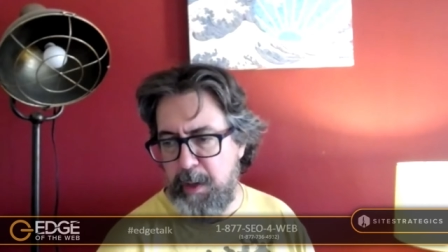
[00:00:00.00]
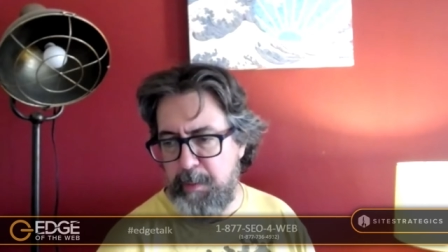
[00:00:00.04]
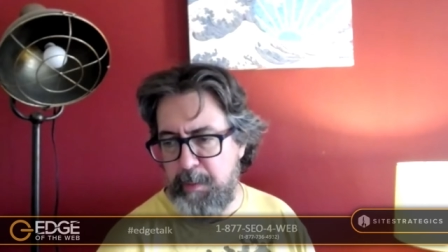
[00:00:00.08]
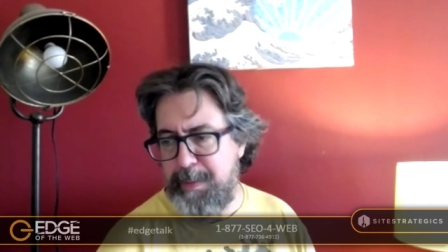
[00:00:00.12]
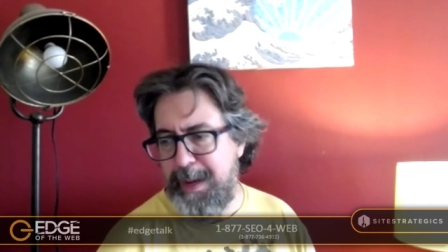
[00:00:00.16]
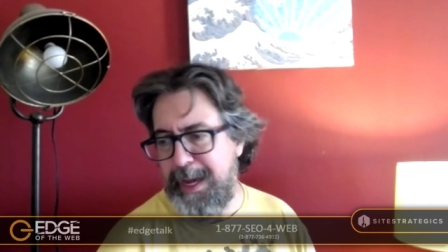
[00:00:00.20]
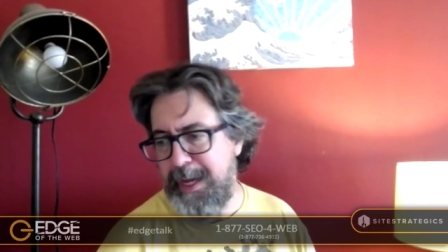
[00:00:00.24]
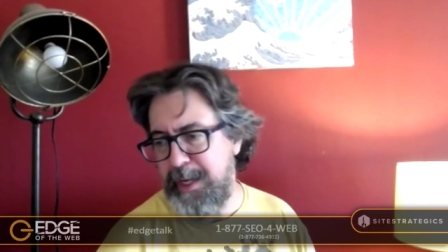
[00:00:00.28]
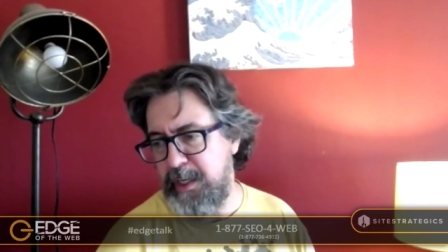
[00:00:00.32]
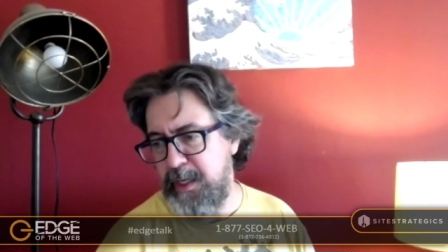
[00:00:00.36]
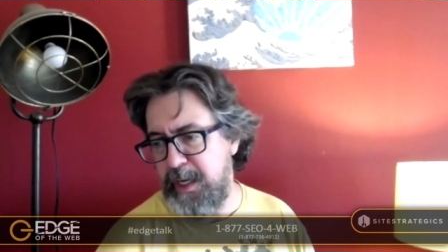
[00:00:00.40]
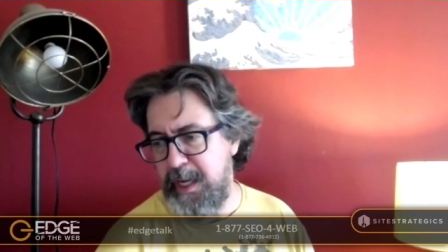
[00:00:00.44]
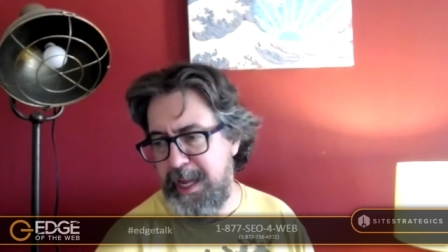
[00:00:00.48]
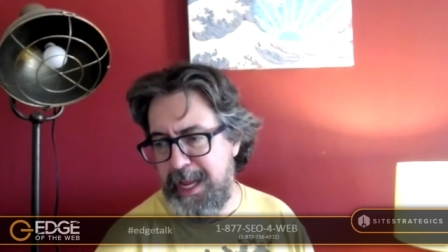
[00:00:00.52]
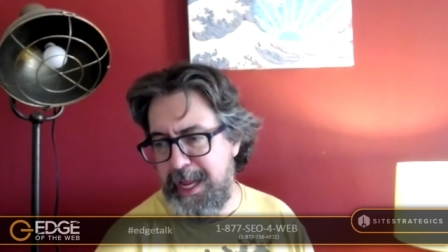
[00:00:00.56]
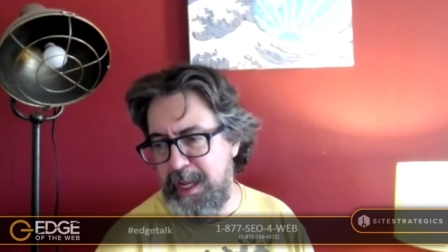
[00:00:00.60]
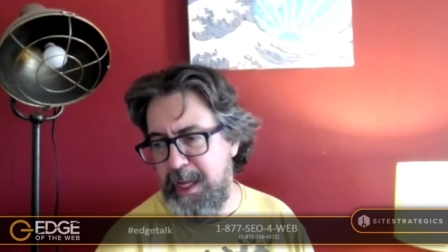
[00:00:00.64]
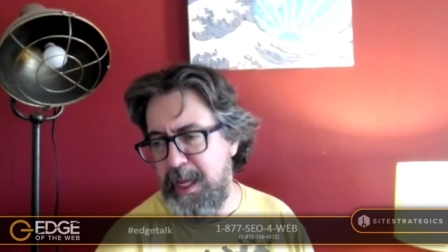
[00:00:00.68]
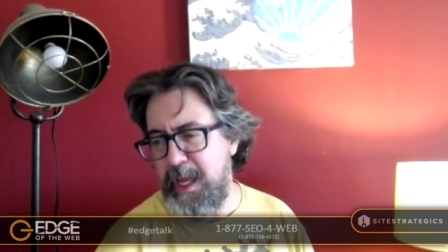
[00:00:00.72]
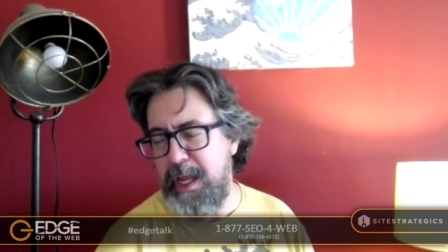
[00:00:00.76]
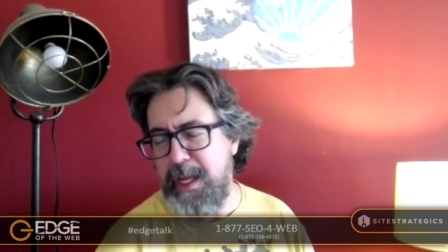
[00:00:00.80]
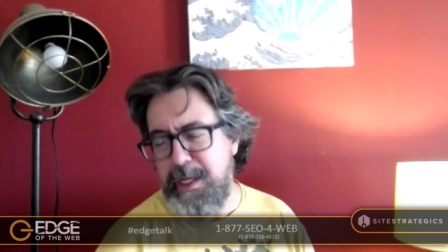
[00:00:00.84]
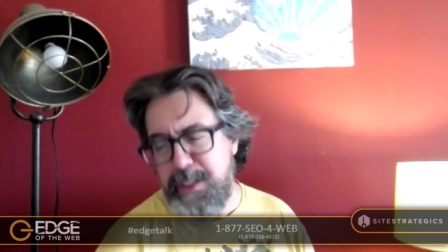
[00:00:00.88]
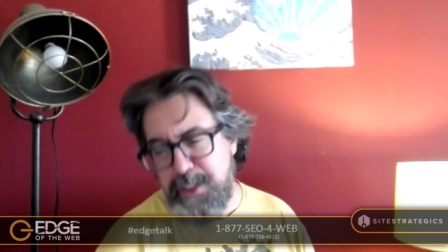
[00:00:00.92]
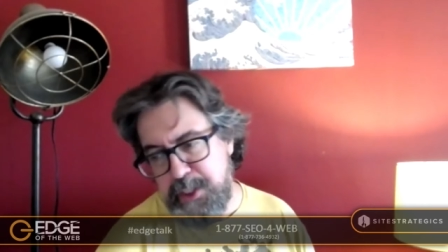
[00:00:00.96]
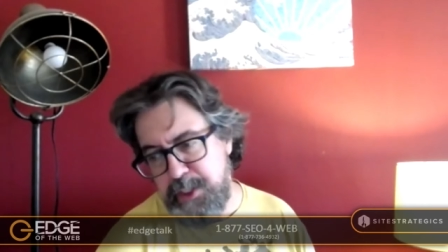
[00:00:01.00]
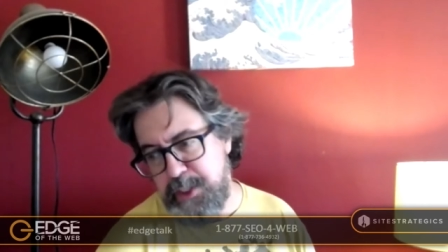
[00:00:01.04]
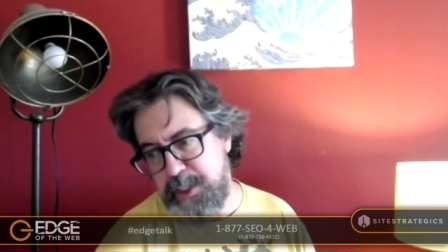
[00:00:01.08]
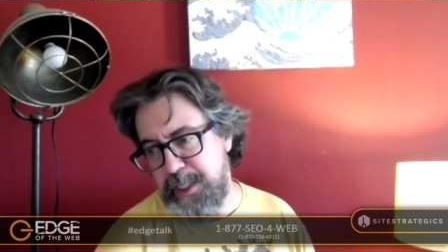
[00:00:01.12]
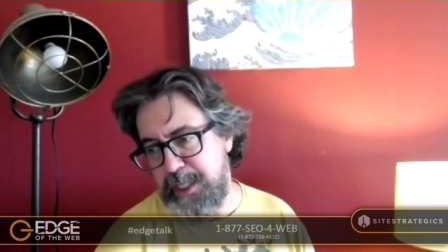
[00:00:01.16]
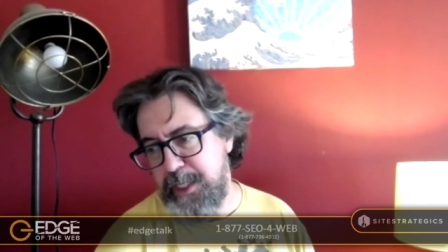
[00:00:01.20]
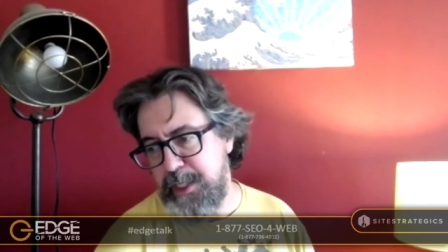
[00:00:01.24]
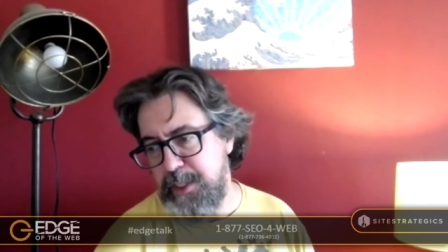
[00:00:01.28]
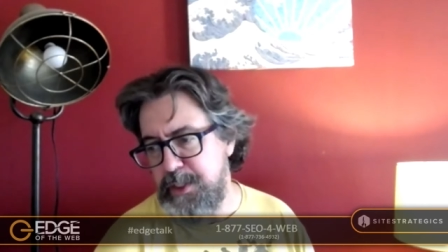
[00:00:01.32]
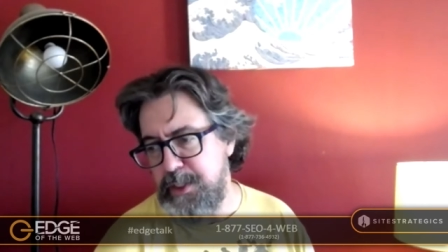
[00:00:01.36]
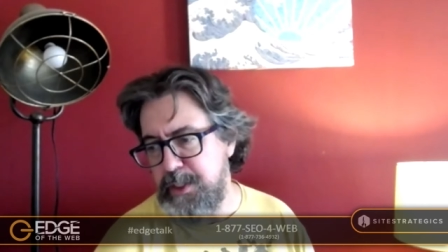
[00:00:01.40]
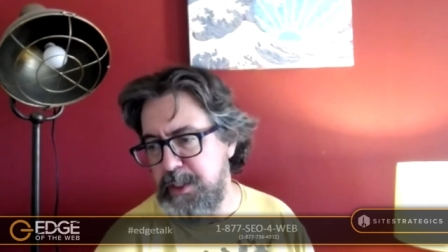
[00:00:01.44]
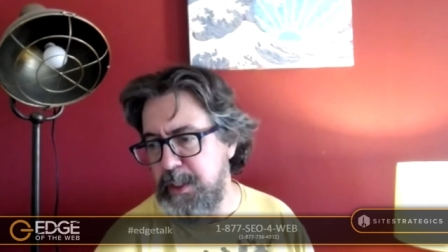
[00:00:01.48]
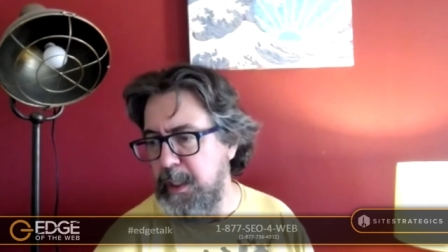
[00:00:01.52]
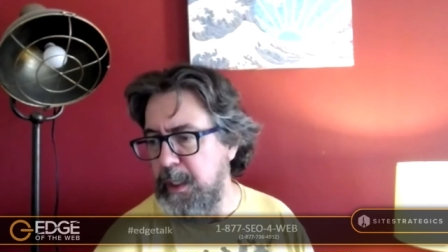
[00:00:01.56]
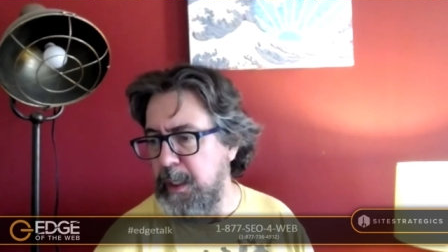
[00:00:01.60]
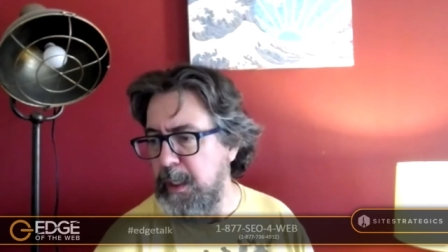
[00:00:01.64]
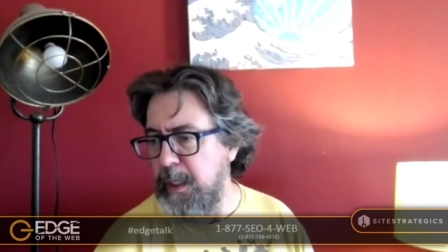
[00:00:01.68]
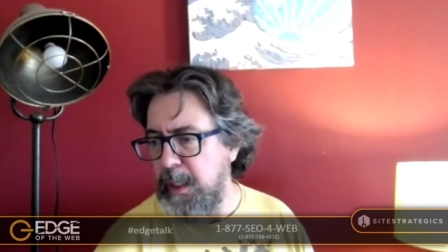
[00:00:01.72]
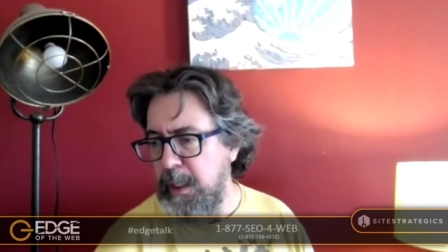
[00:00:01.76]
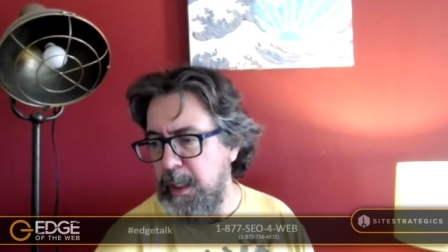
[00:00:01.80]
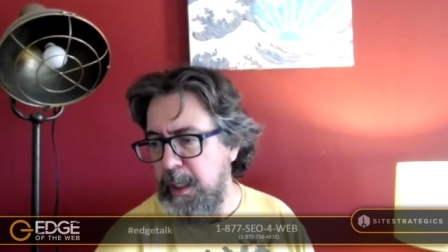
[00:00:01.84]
about entities